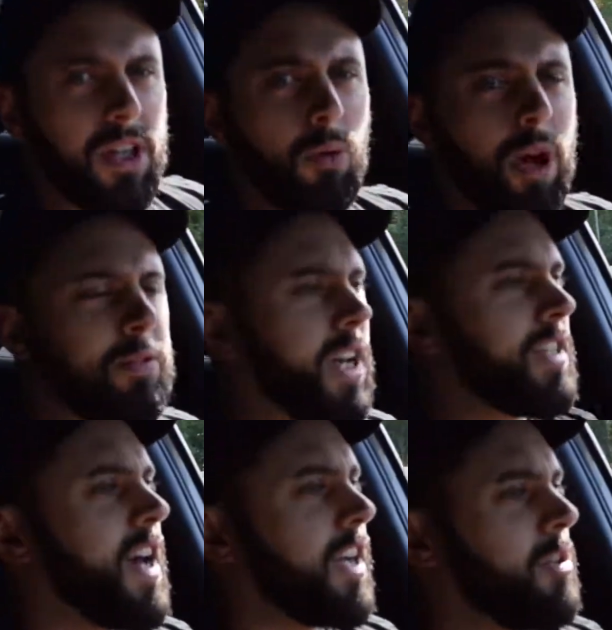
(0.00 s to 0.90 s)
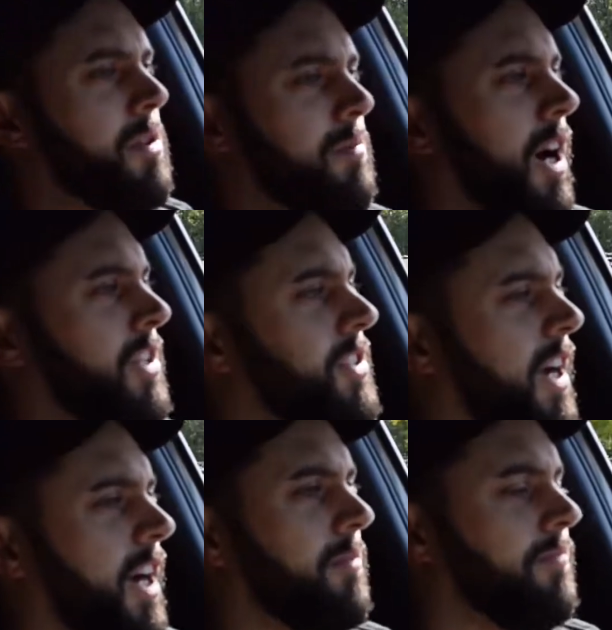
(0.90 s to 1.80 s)
the website's not going to be much.
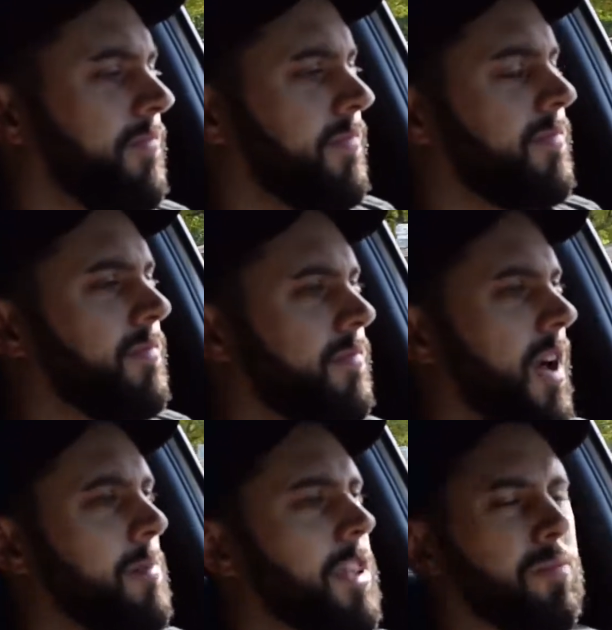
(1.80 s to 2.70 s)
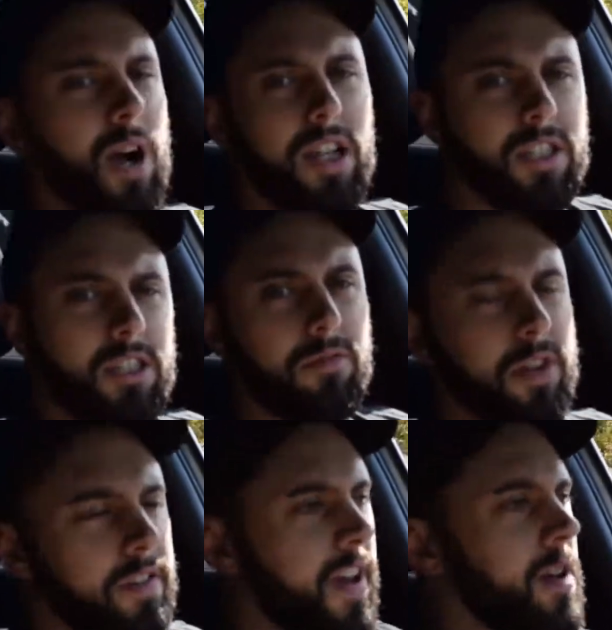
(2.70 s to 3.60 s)
I'm in the process of
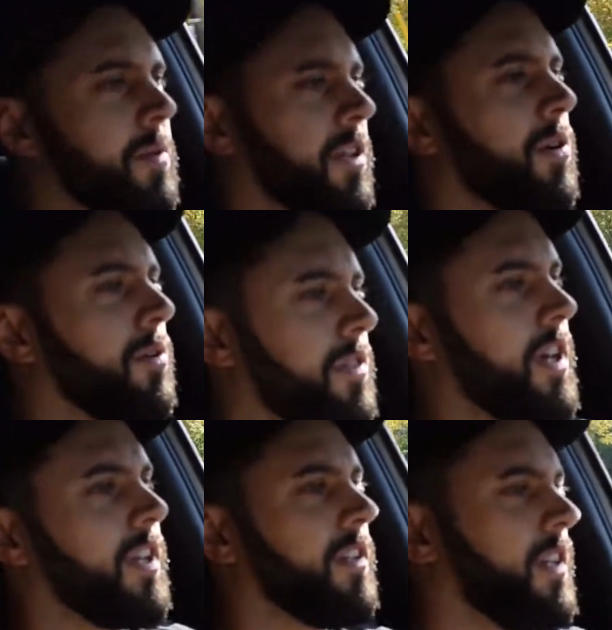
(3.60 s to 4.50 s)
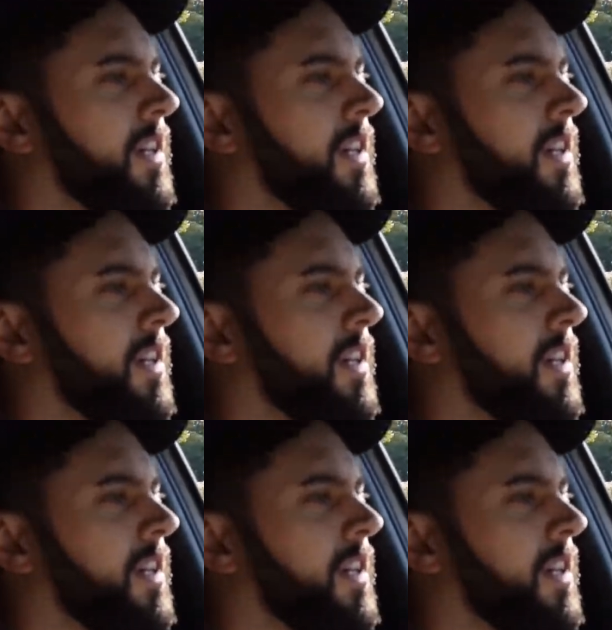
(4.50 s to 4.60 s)
revamping the whole thing,